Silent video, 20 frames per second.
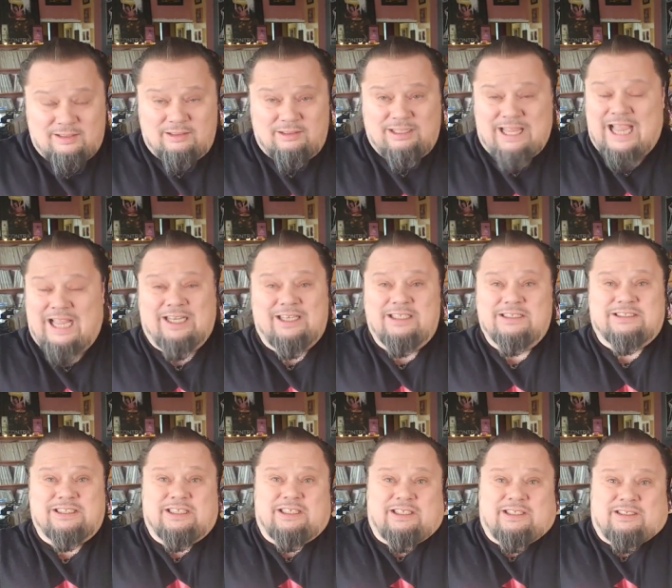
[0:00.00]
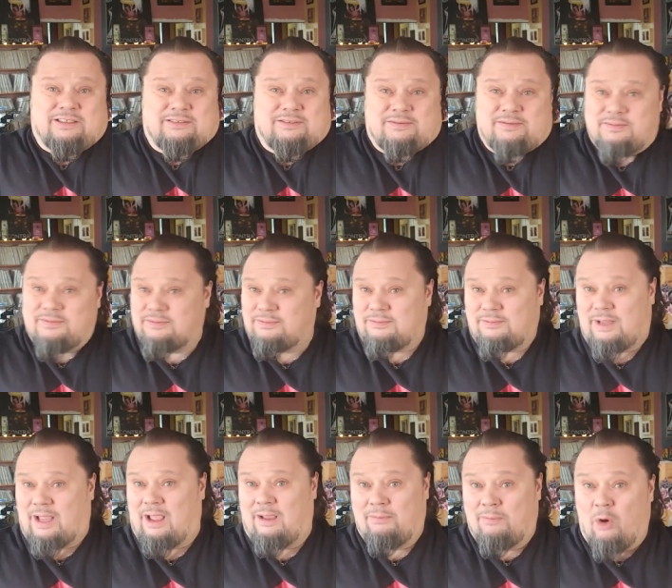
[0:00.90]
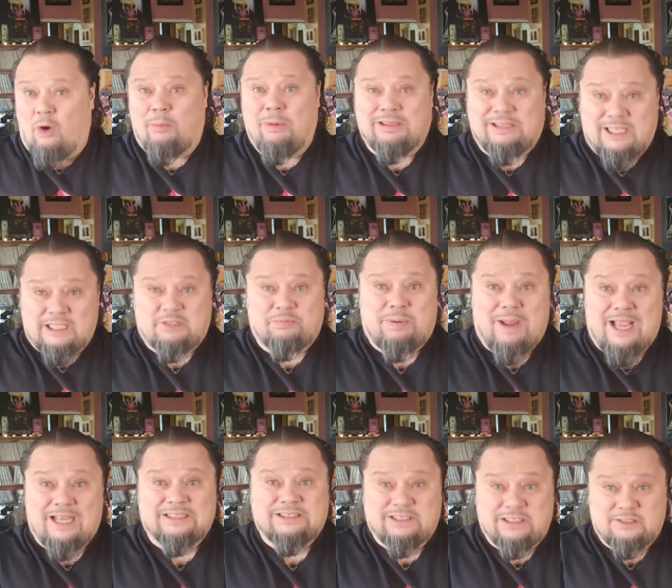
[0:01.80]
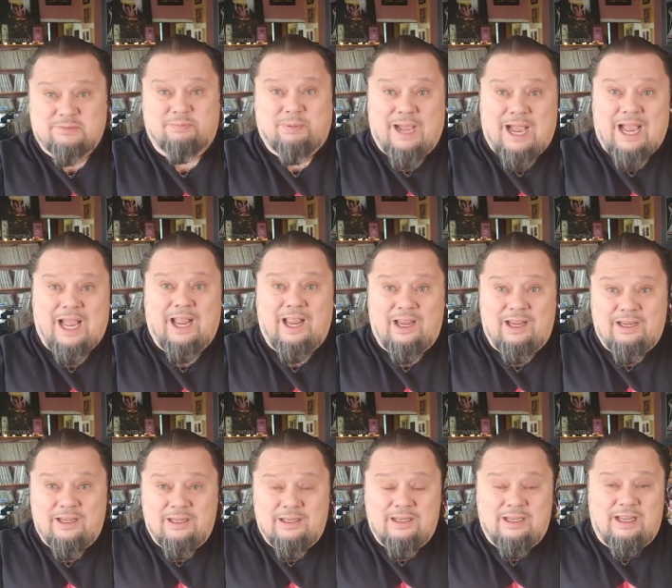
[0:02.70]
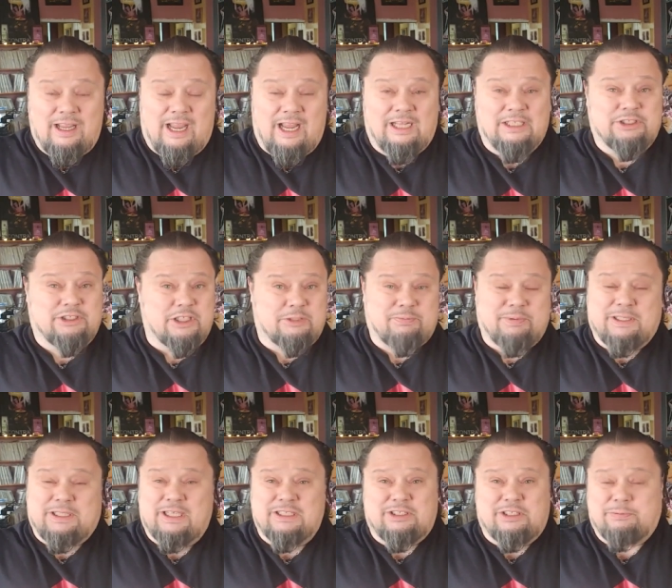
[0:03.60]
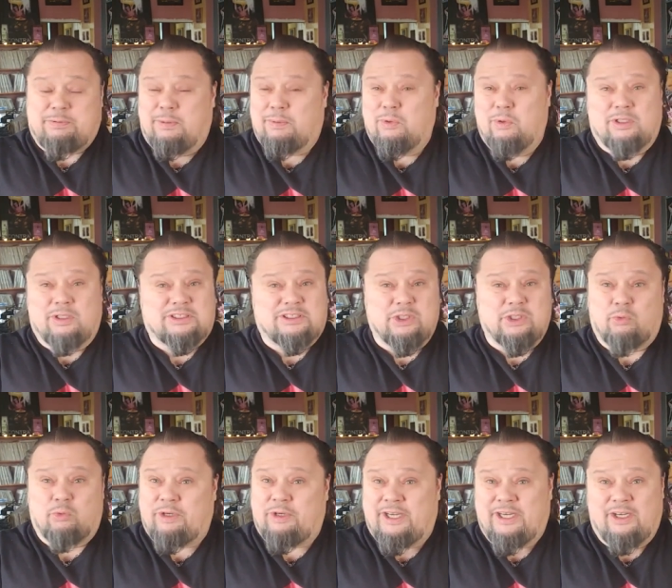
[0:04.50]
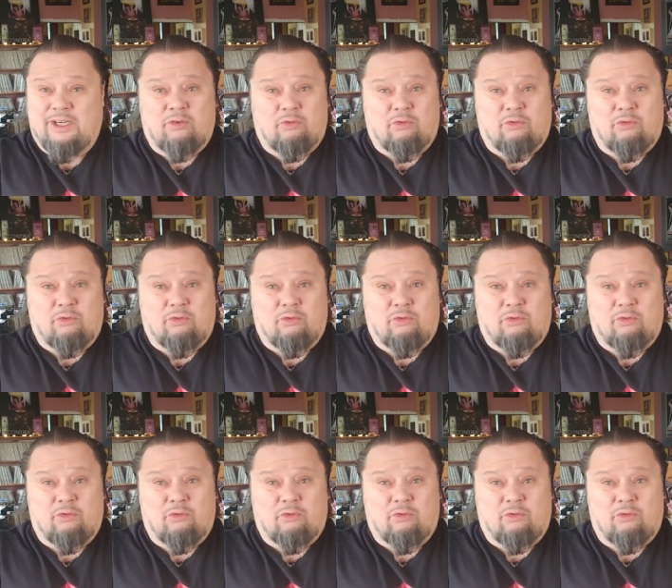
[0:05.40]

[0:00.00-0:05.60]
Latin is a, a moment that's passed us by. And just because there's people who can still read it